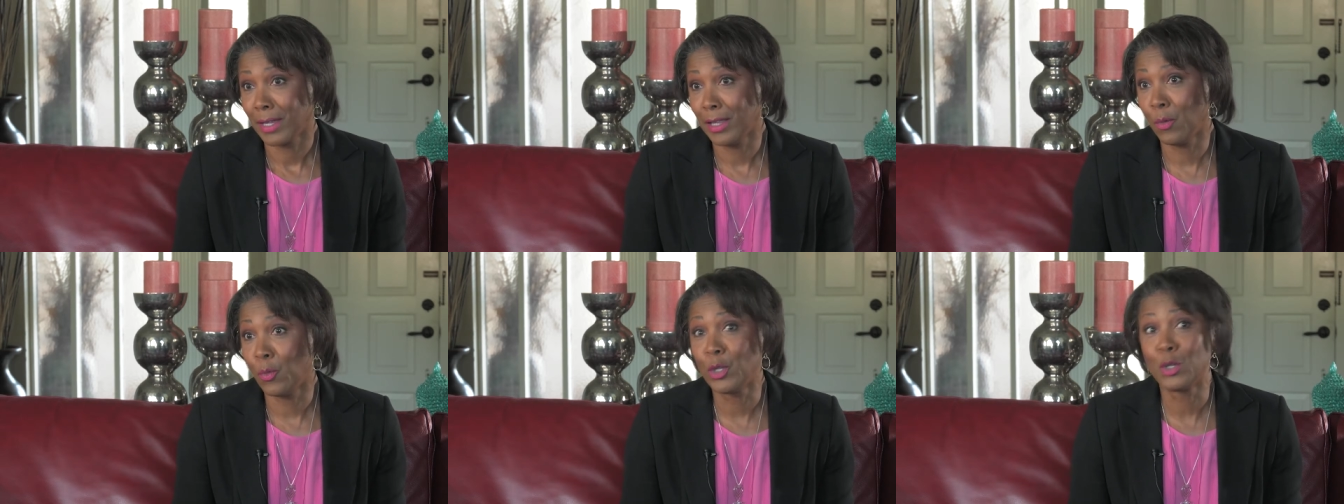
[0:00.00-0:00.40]

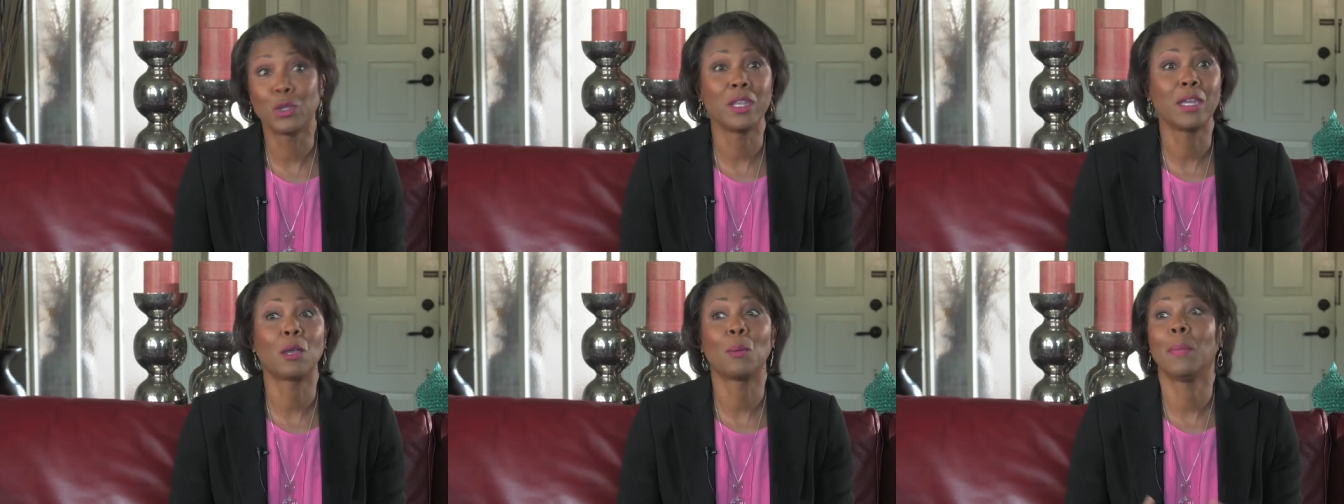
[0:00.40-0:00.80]
And then when you
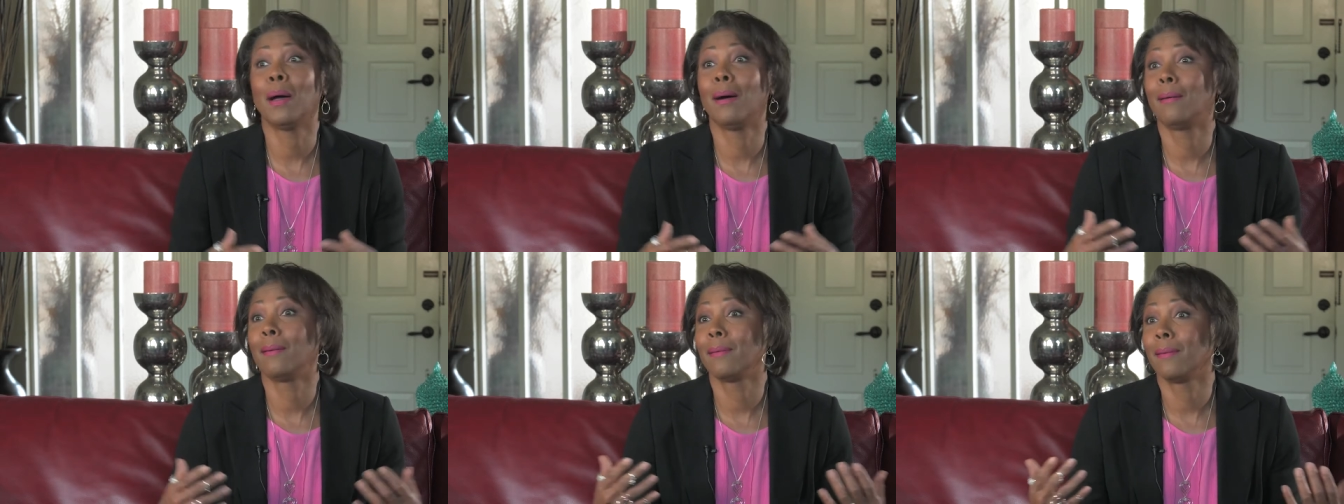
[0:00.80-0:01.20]
think
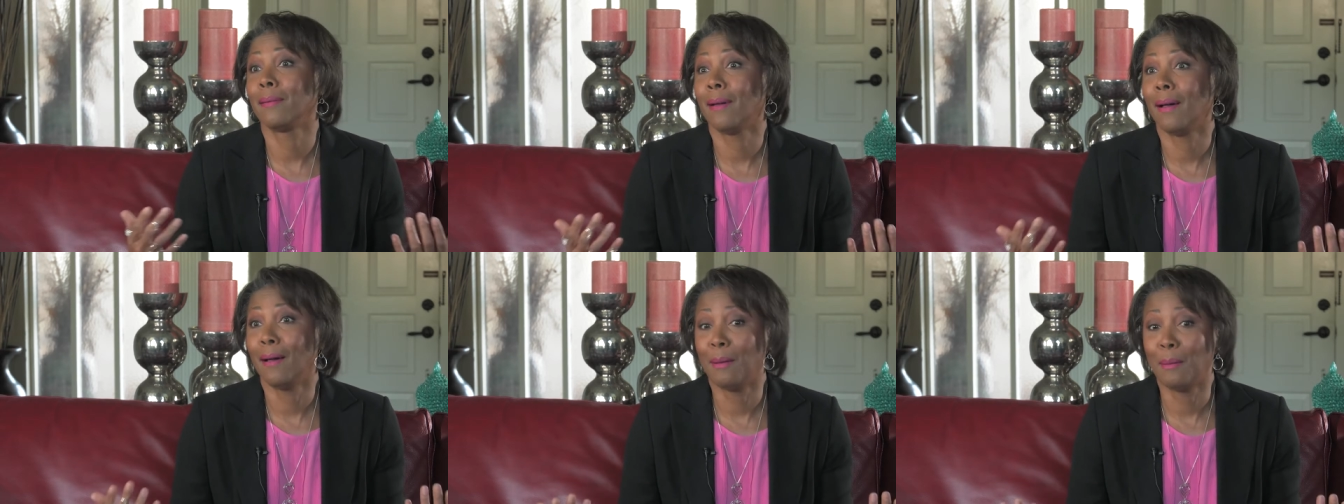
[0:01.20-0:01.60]

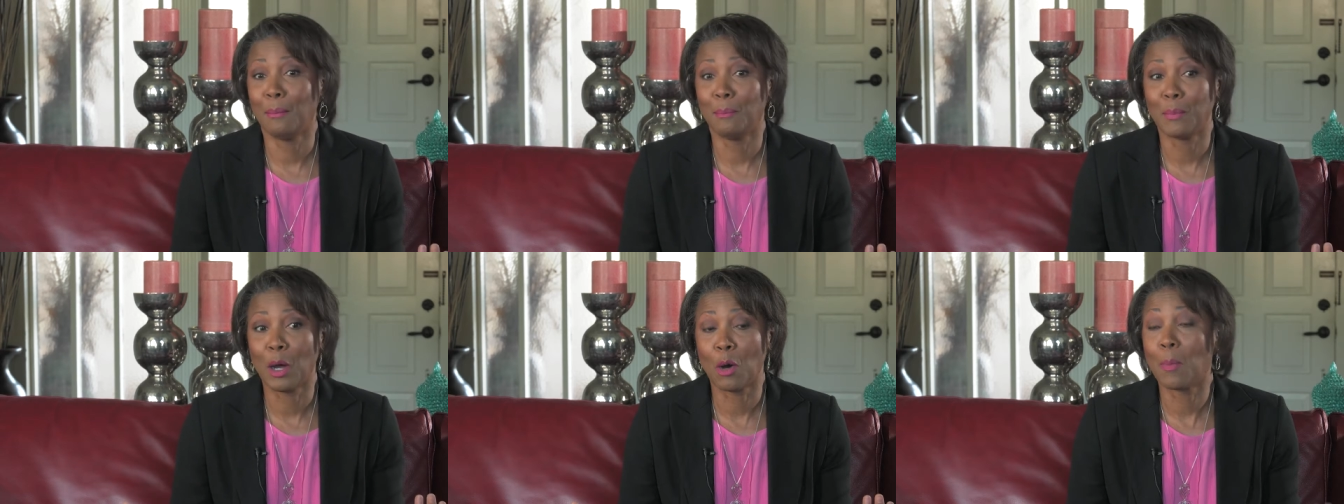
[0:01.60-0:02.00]
about
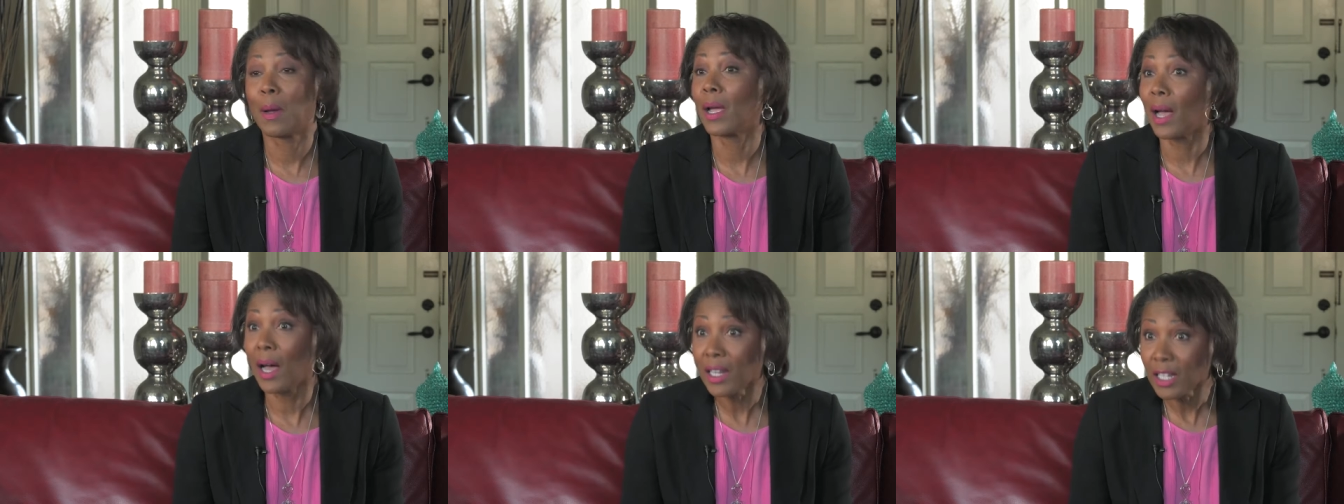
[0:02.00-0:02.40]
um, our
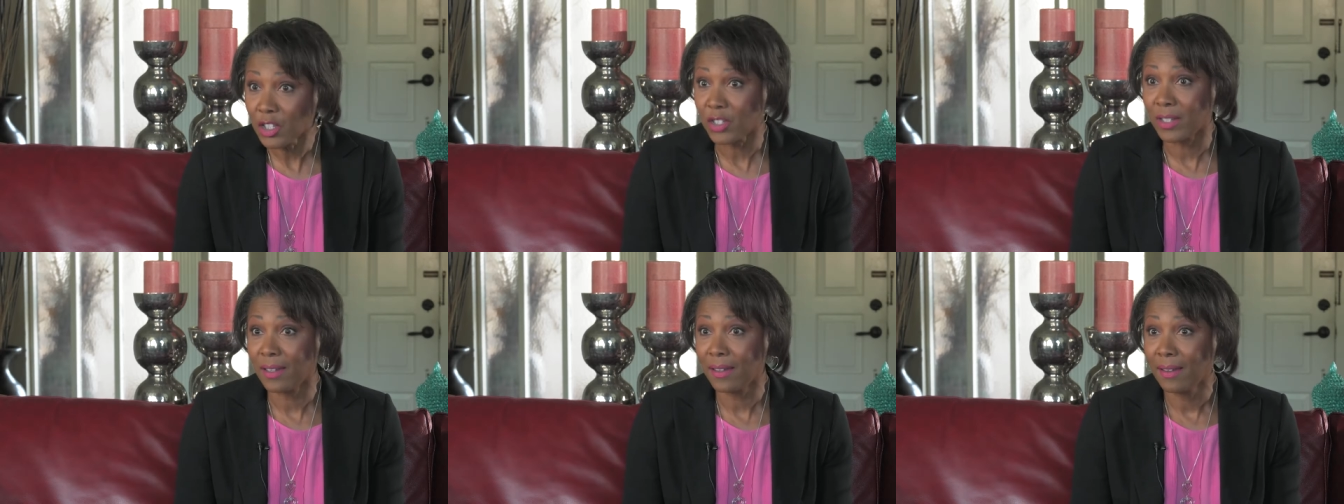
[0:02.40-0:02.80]

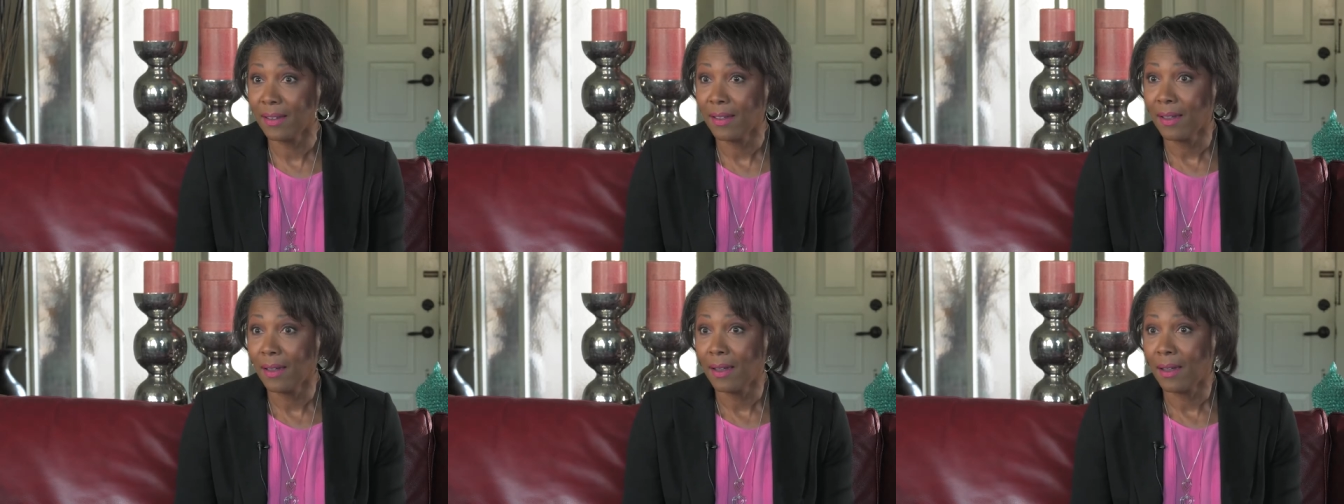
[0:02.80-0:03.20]
biology,
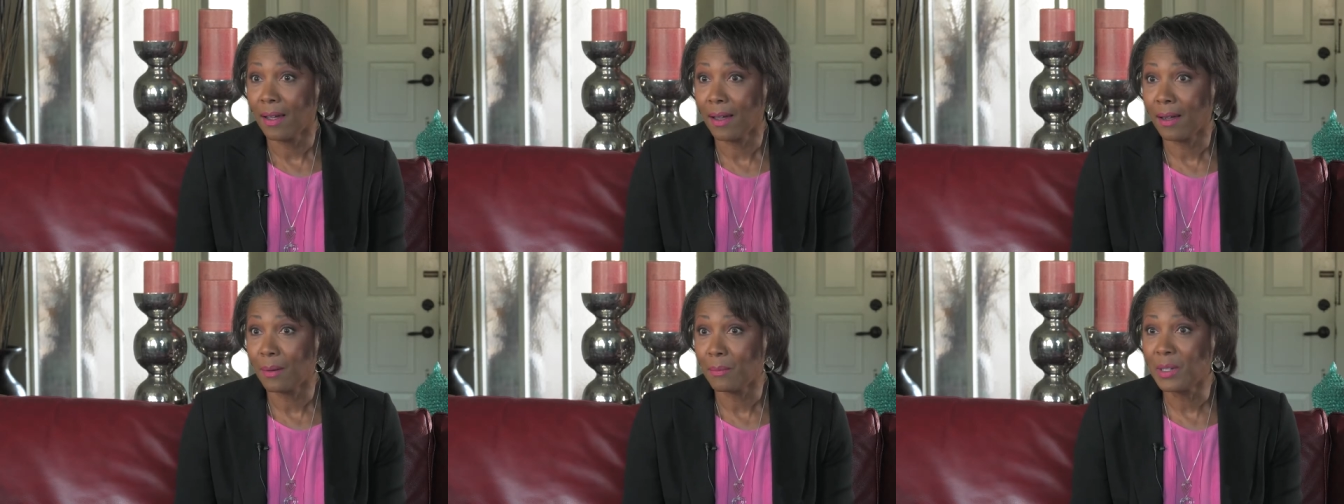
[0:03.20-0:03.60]

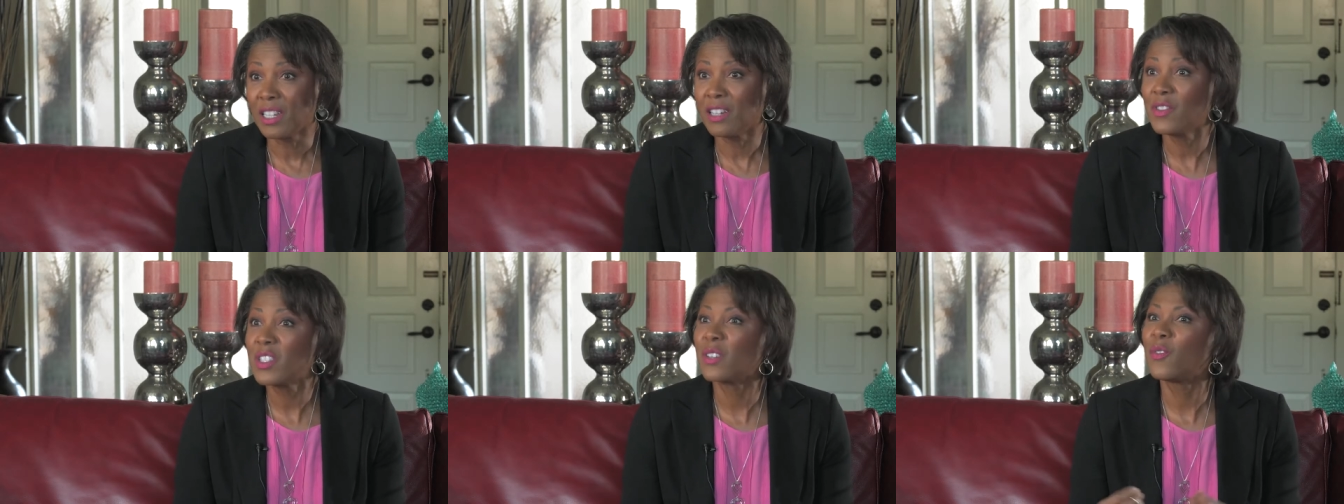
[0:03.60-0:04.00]
uh,
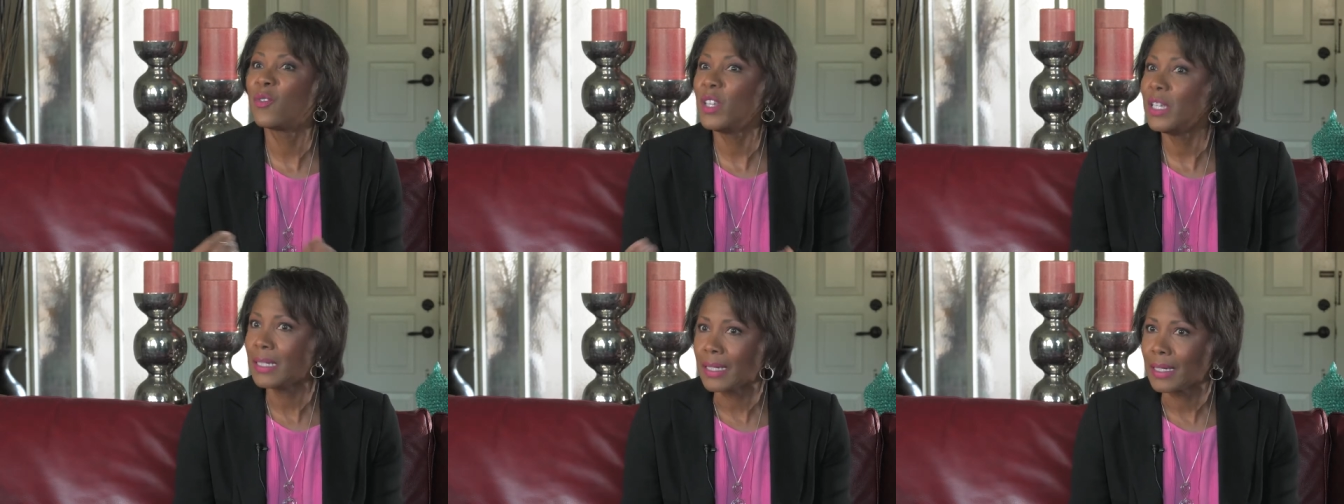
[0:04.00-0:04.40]
love is a
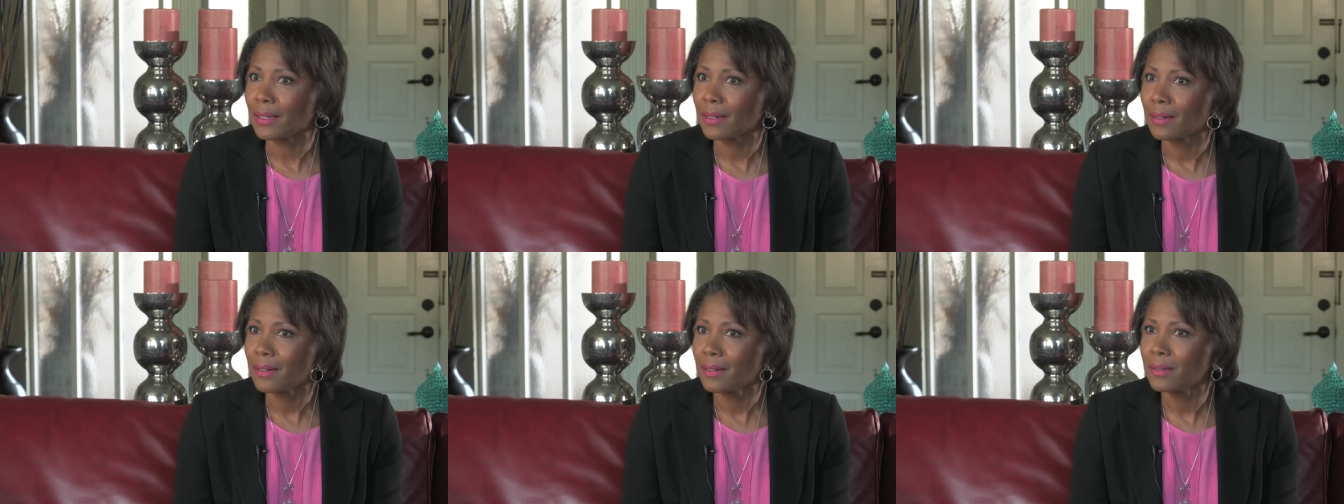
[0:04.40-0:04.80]
feeling.
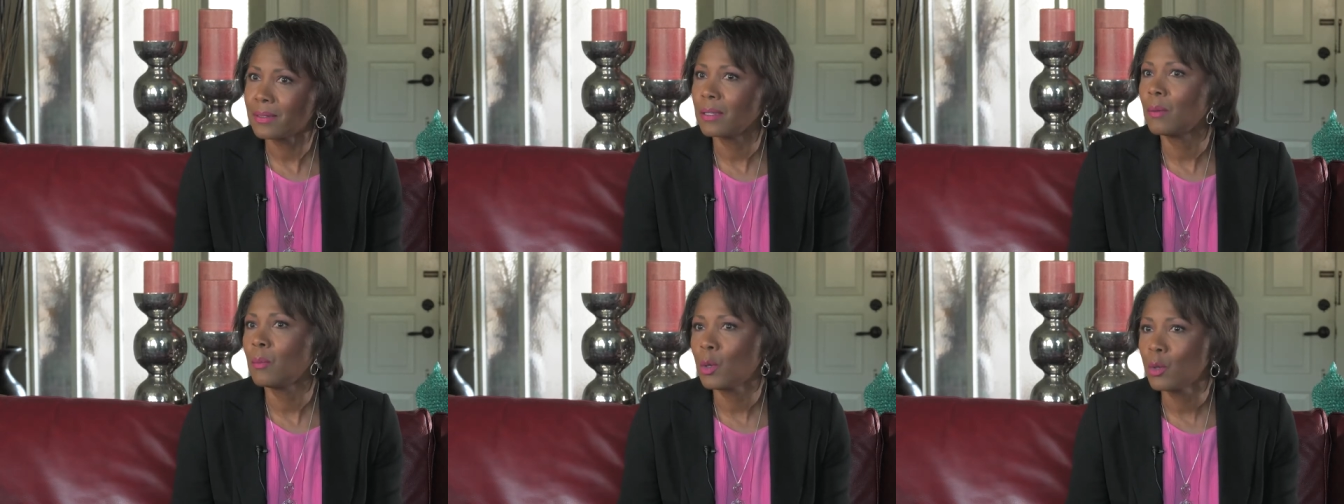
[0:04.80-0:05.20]

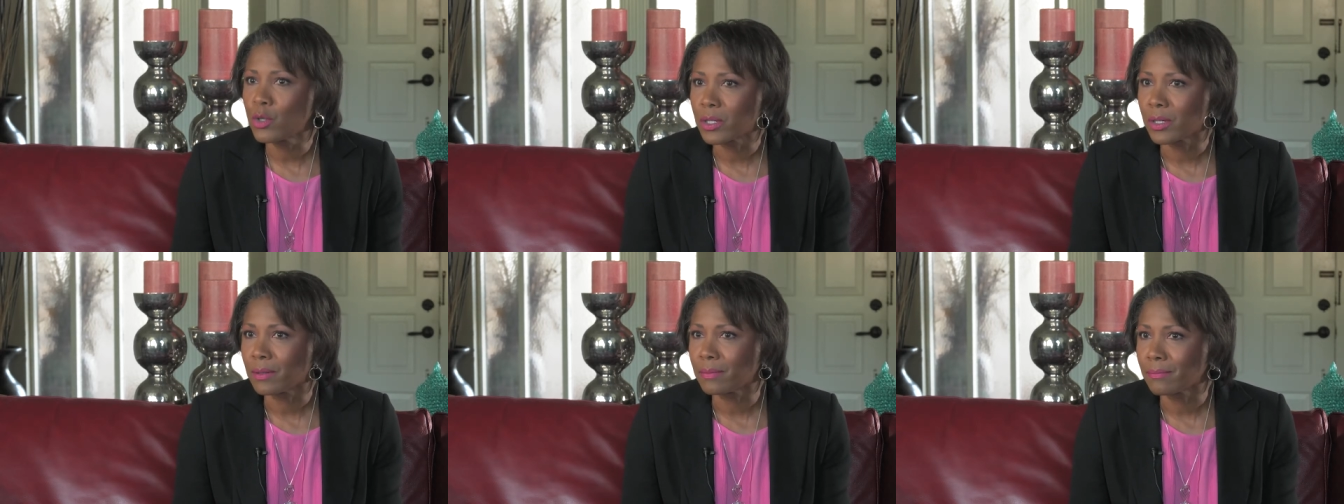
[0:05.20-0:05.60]
It's an
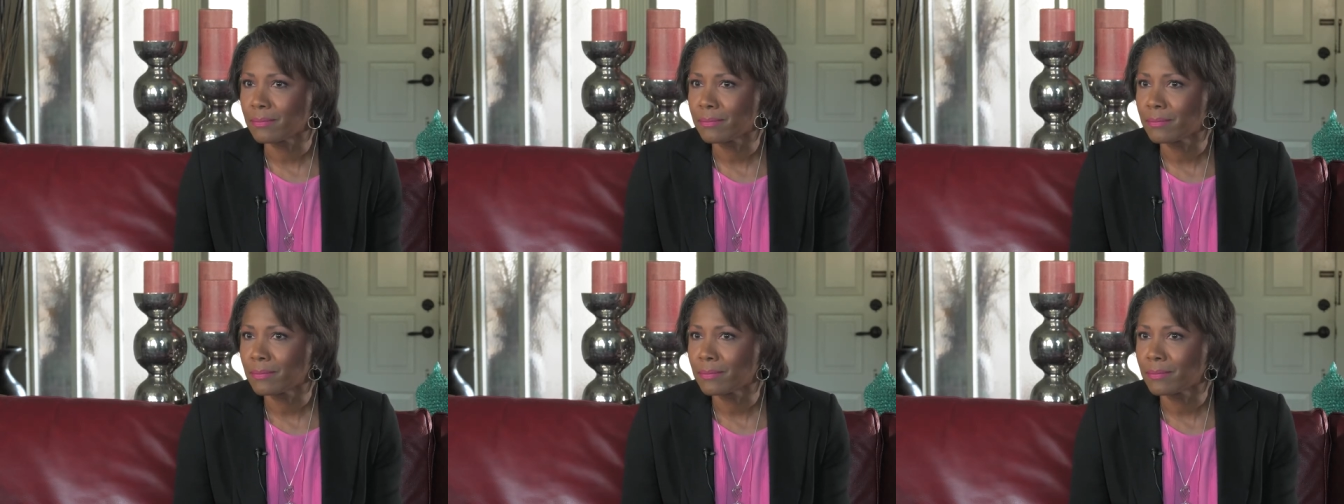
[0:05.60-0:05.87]
emotion.